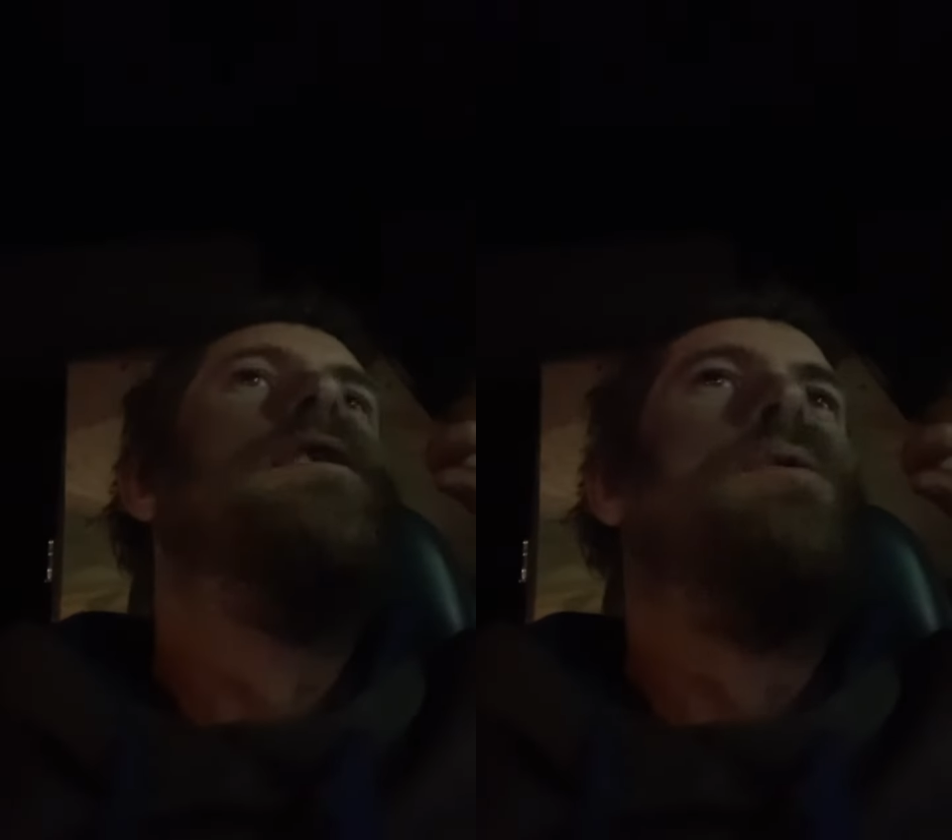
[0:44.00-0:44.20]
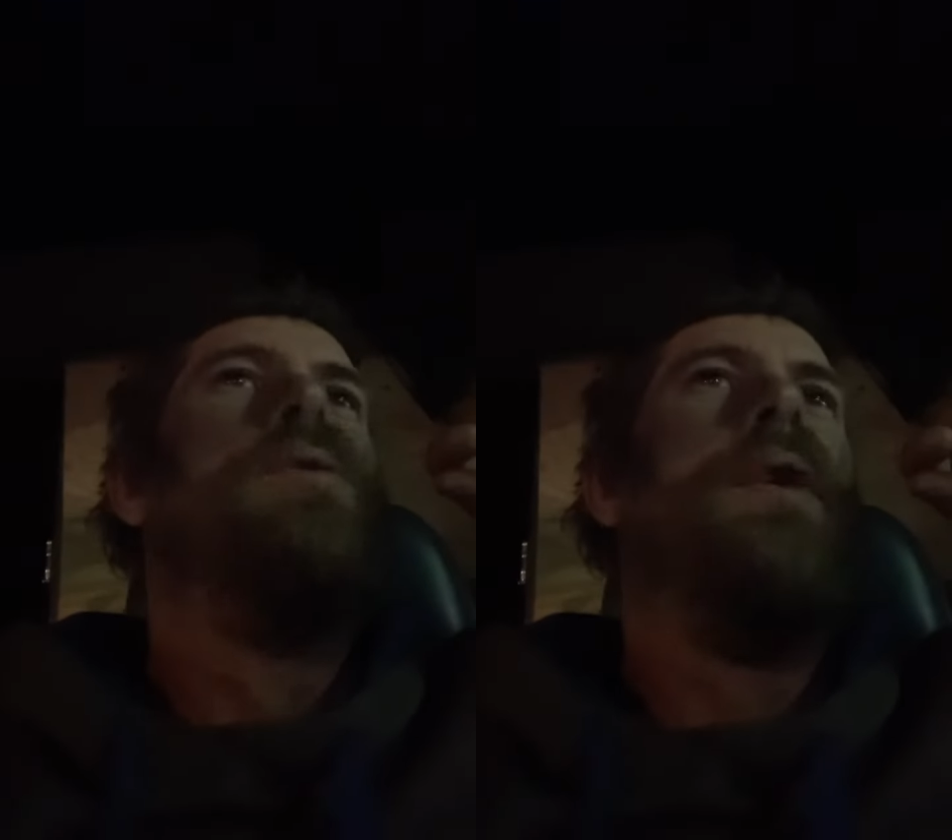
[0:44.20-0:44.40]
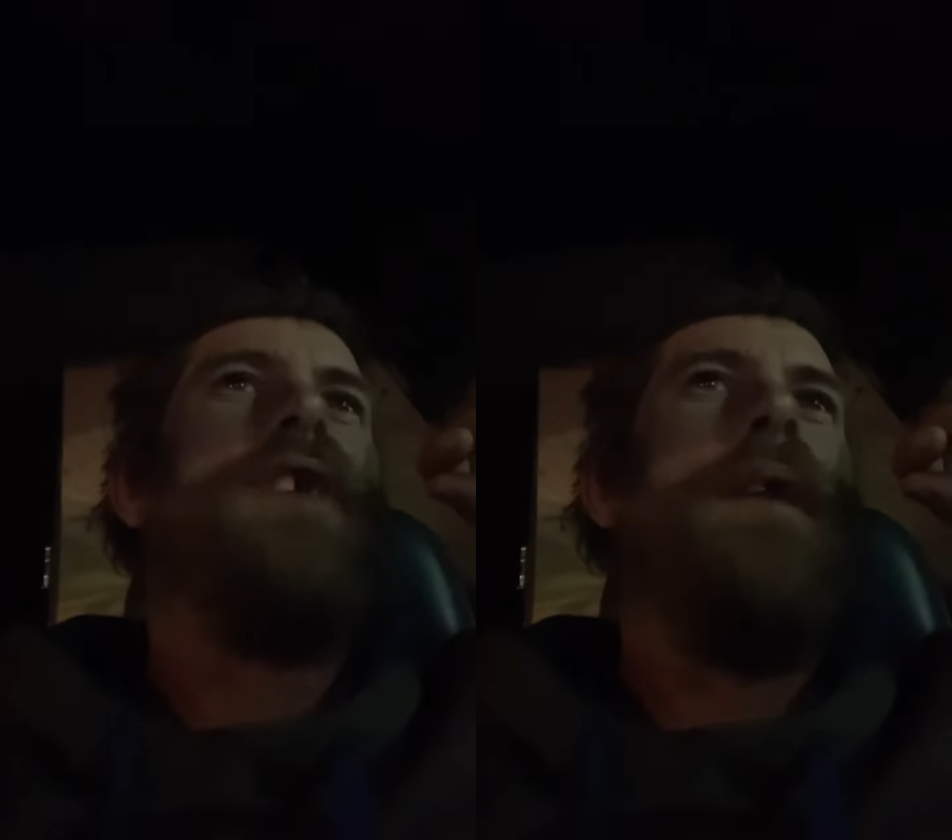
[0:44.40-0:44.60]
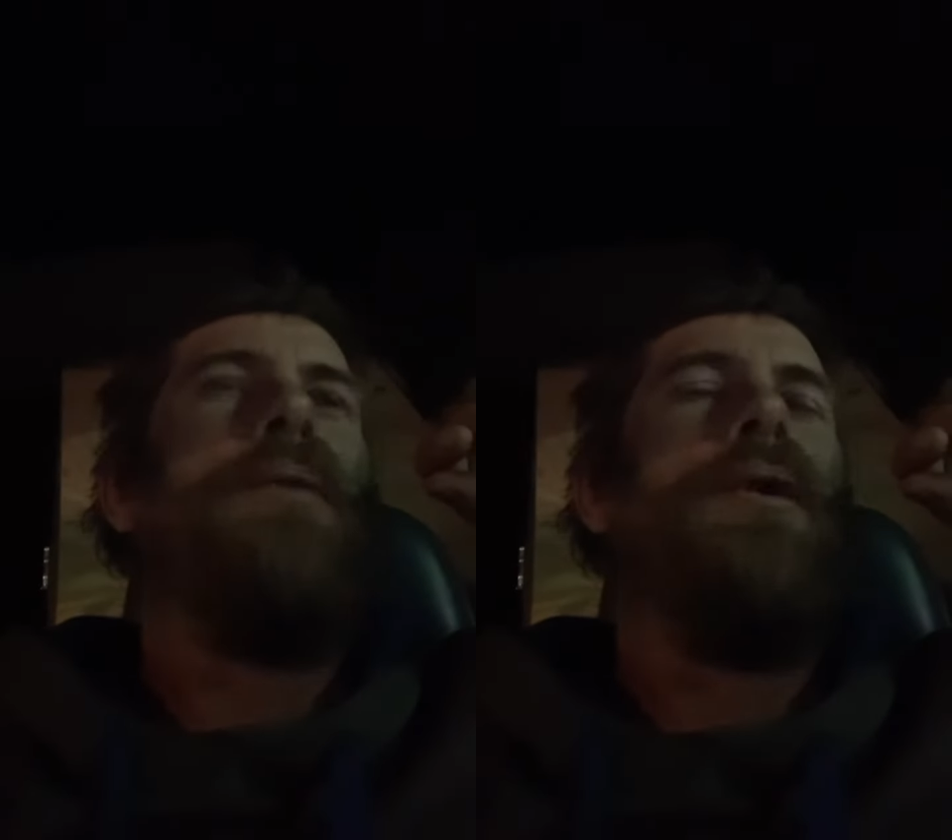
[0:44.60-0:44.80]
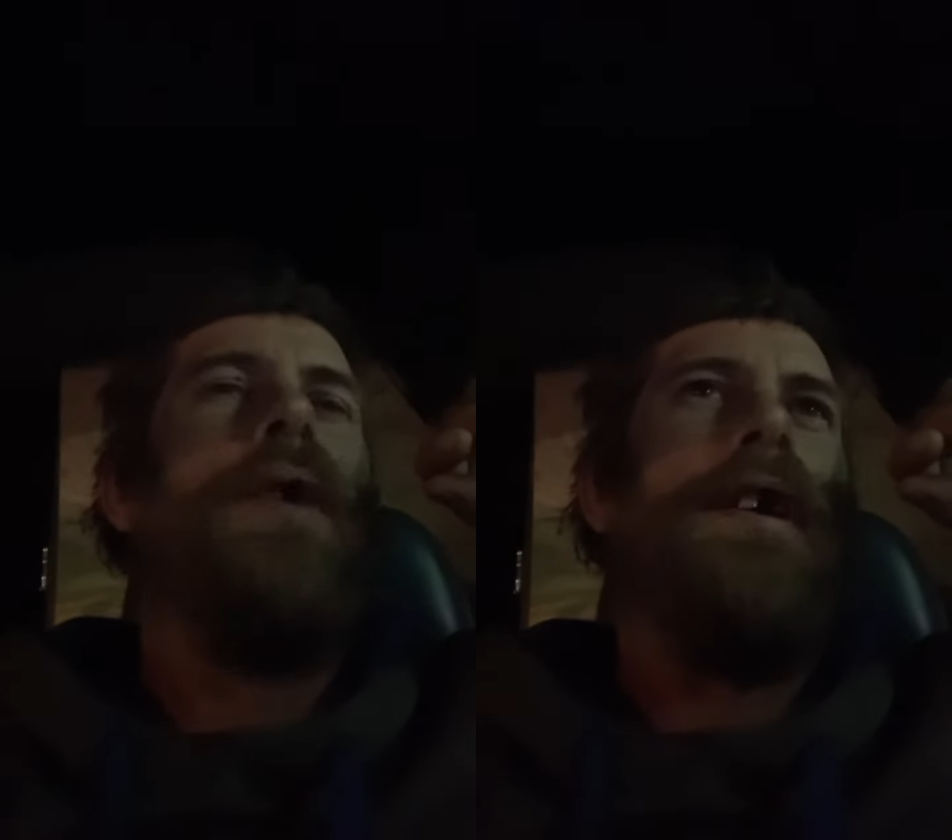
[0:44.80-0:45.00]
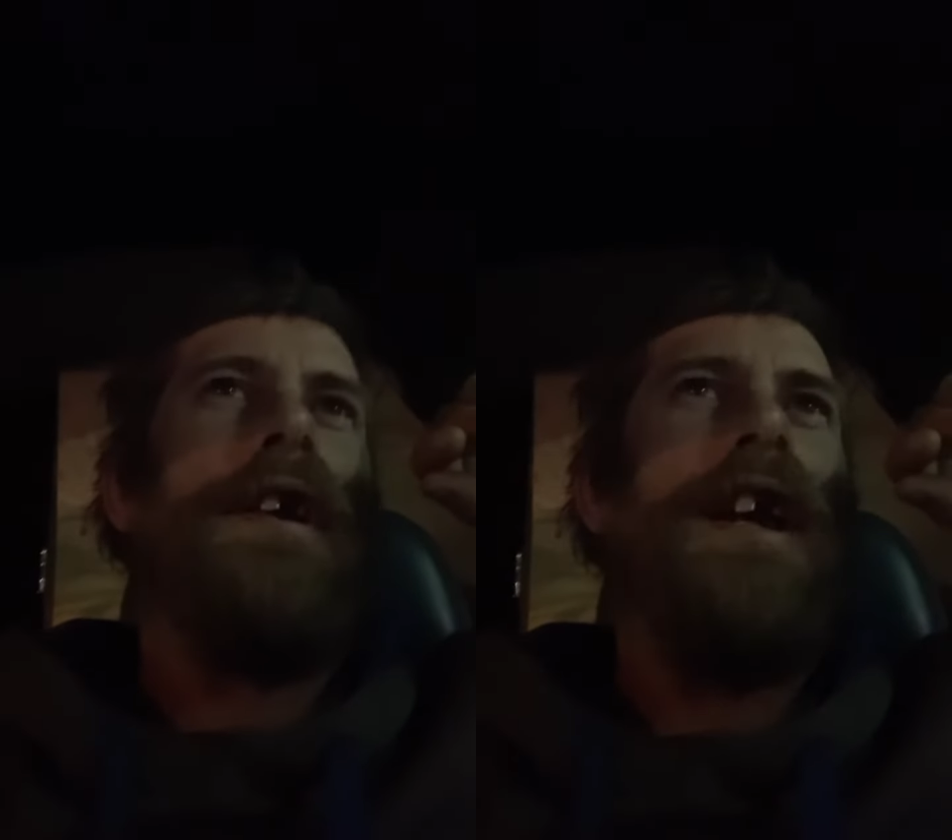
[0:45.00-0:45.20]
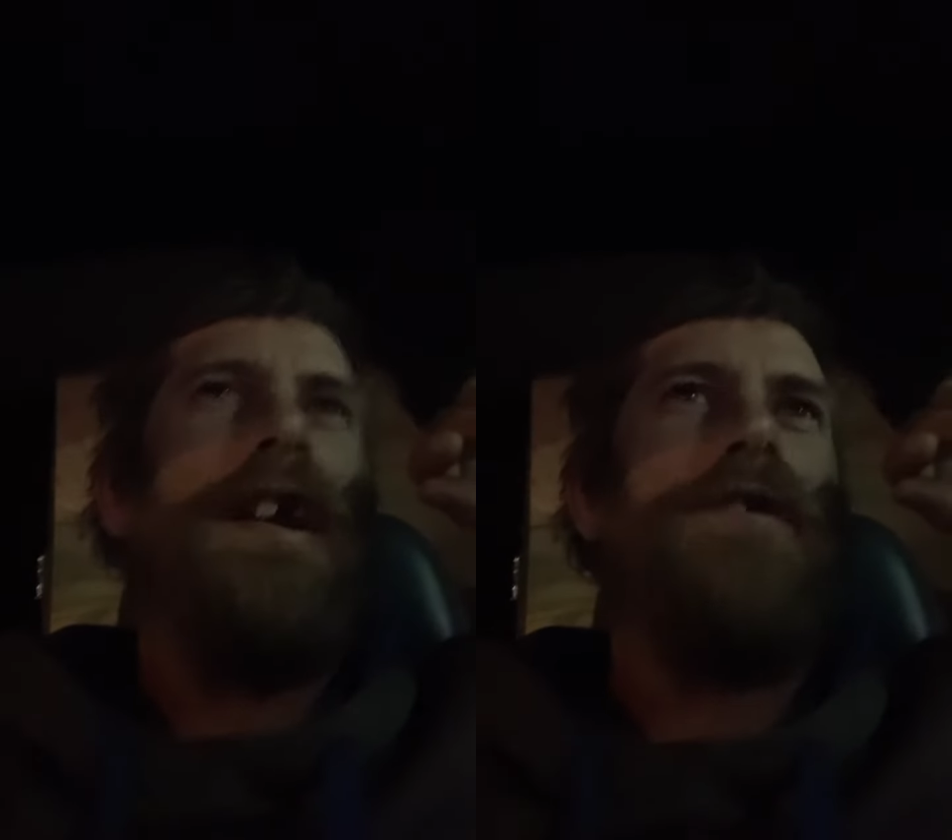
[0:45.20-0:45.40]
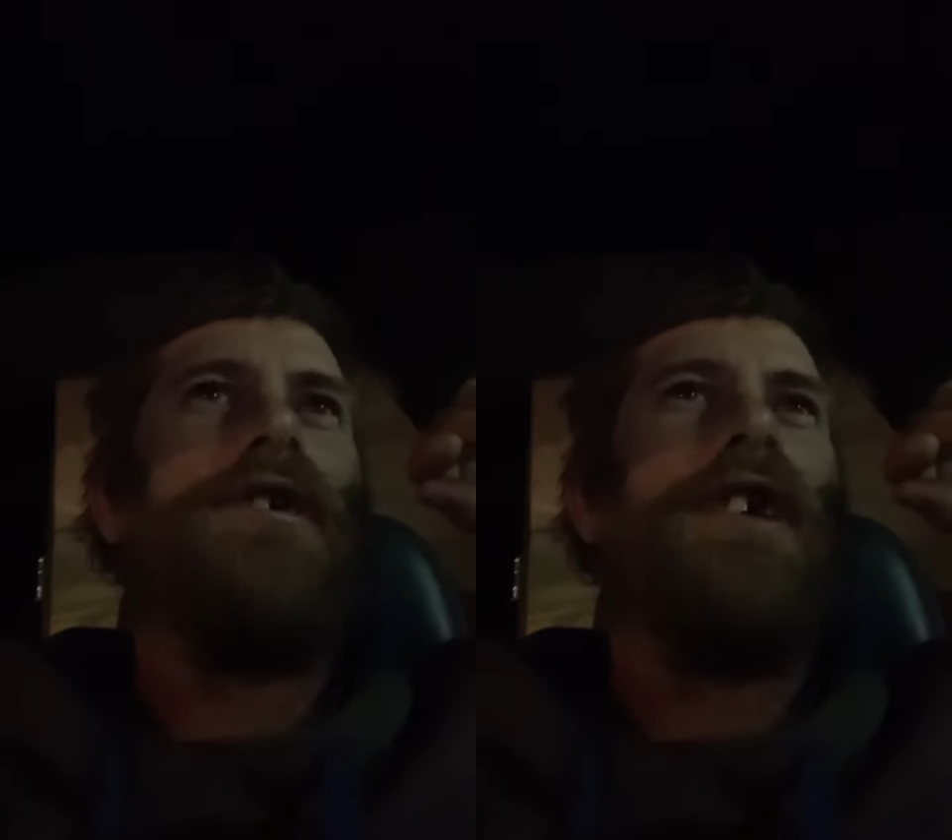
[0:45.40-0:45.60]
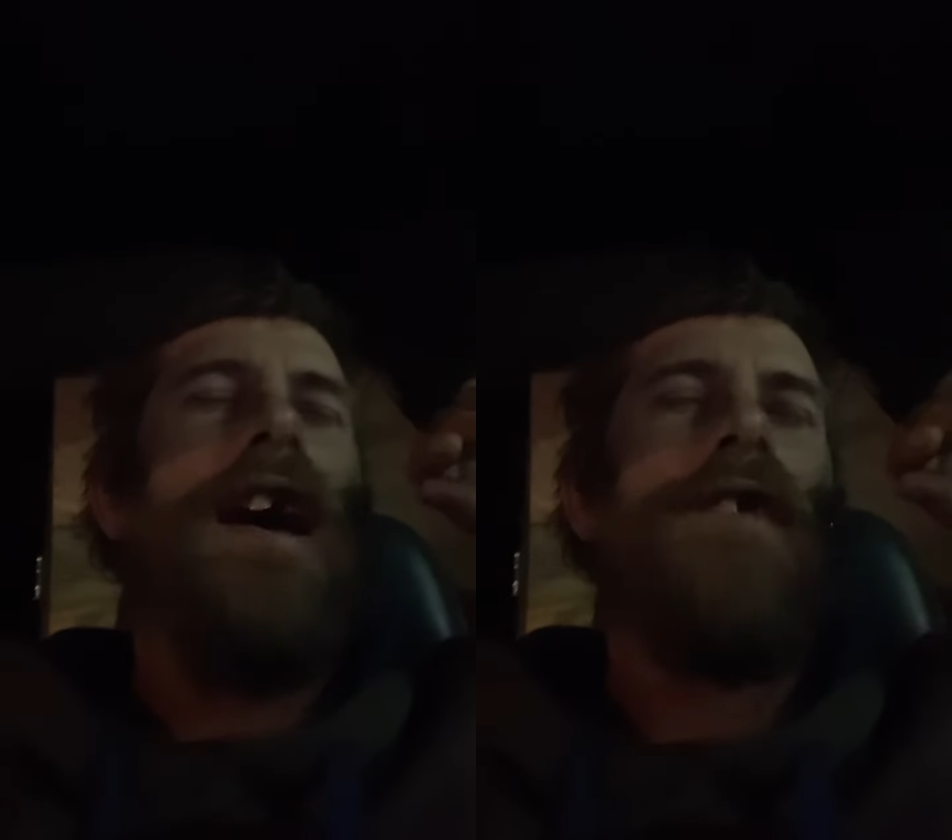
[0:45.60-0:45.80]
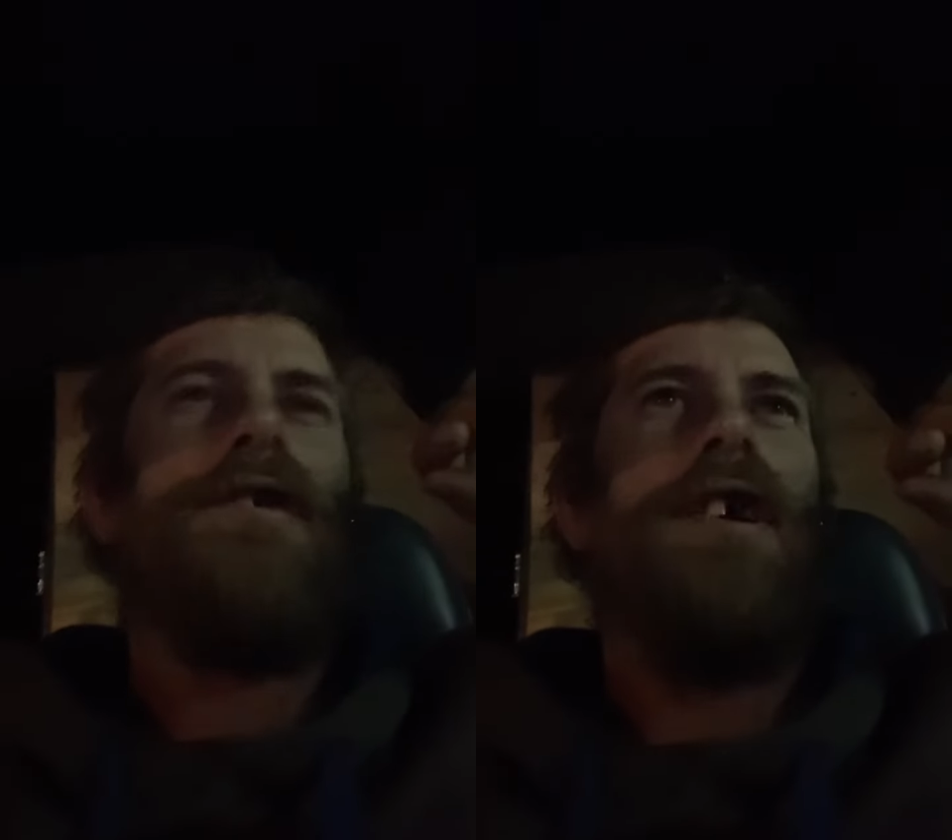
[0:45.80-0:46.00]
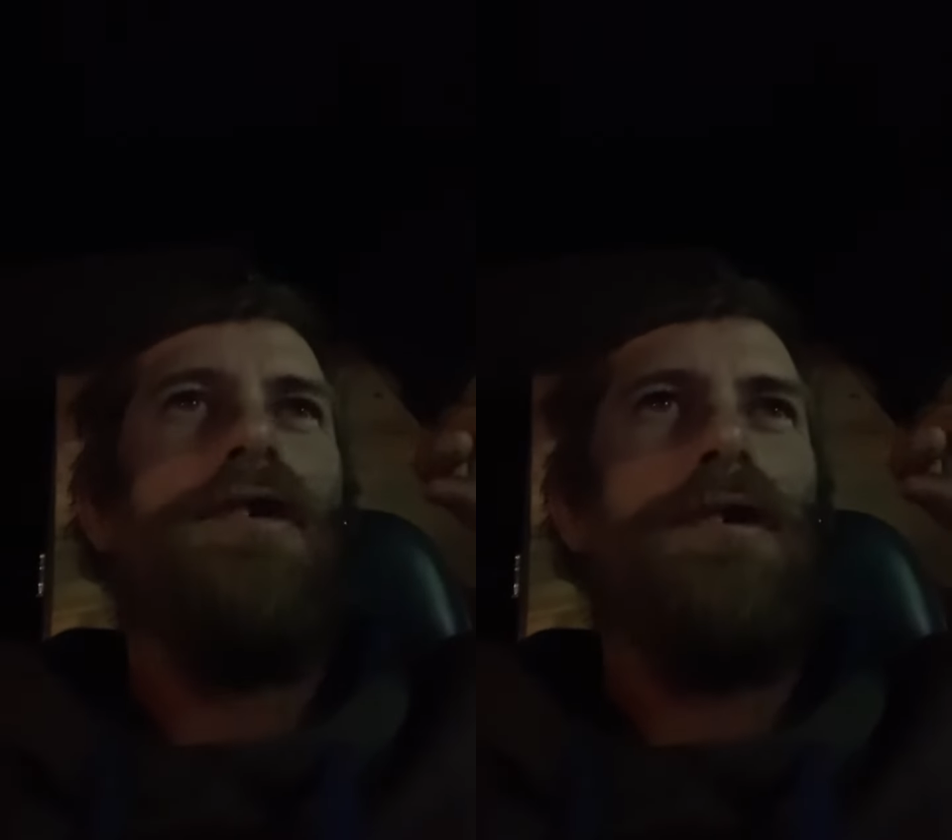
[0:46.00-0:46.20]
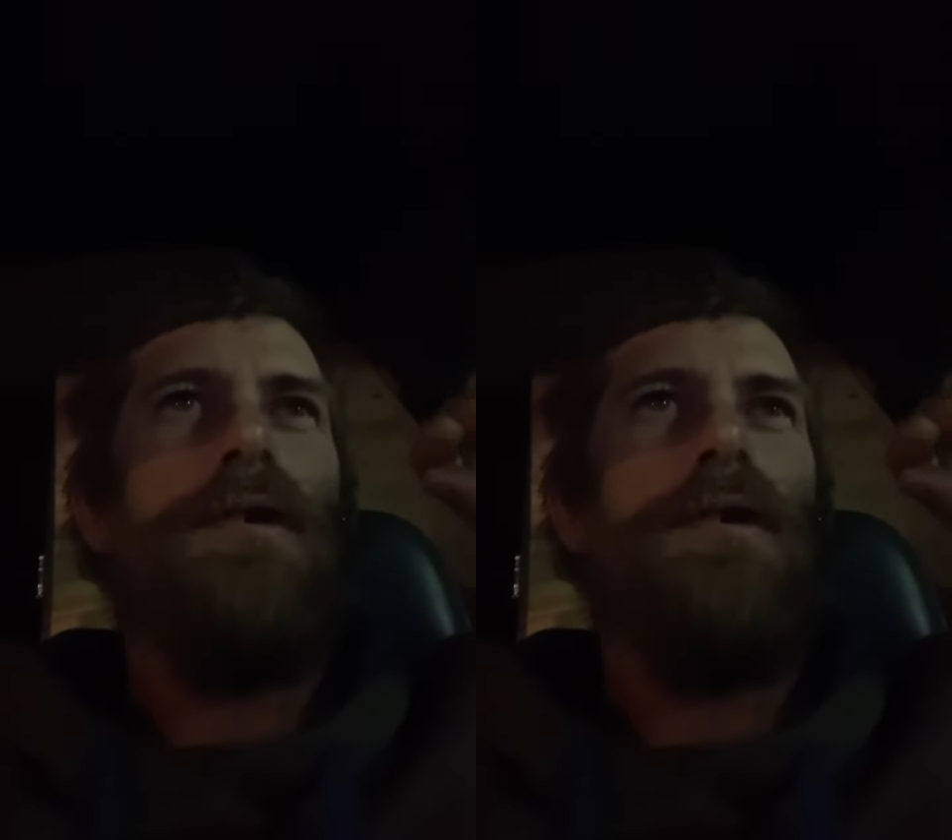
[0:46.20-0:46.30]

one time we were at a casey's gas station